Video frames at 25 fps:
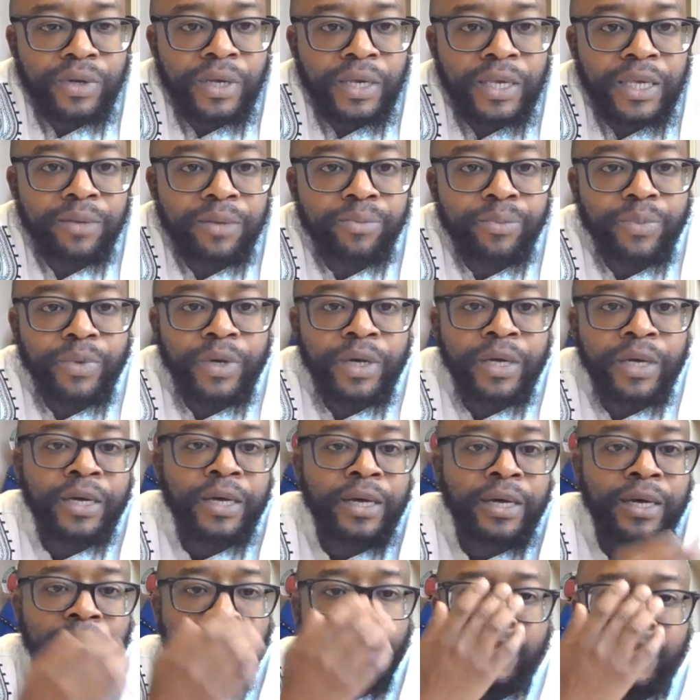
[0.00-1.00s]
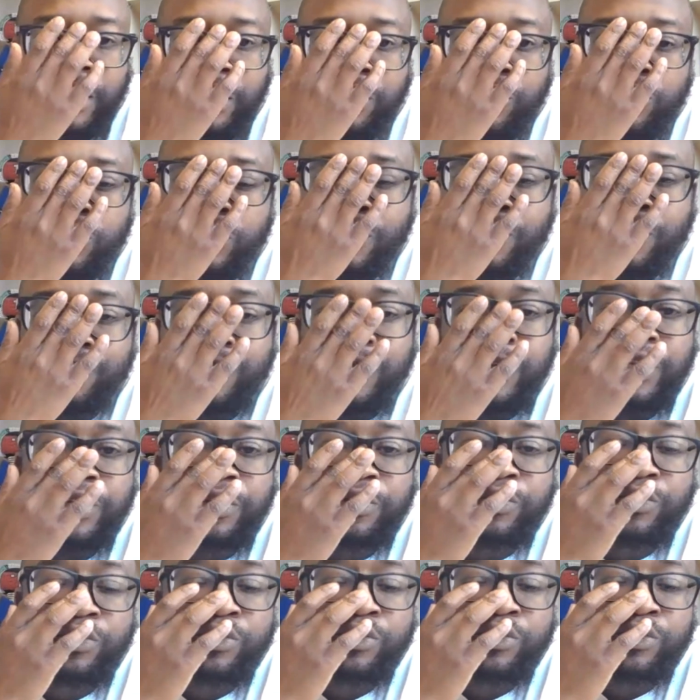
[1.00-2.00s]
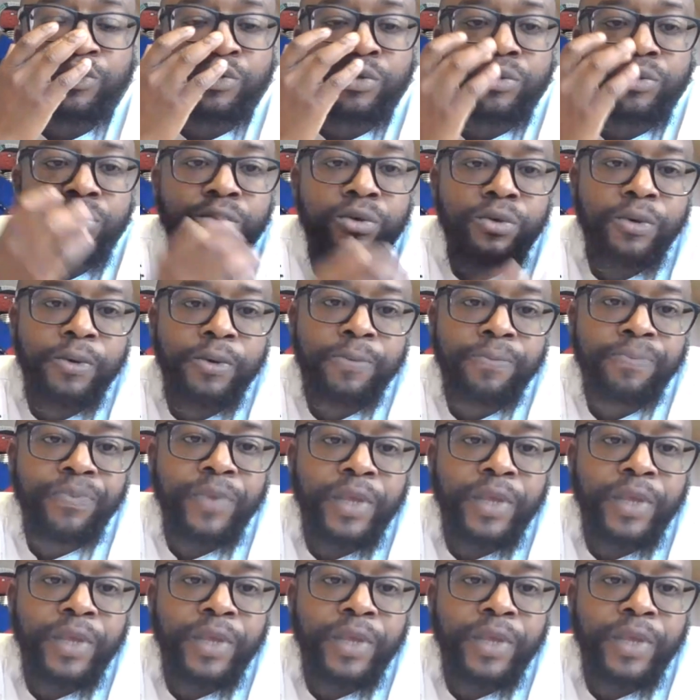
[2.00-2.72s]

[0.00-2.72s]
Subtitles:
keep the use of video to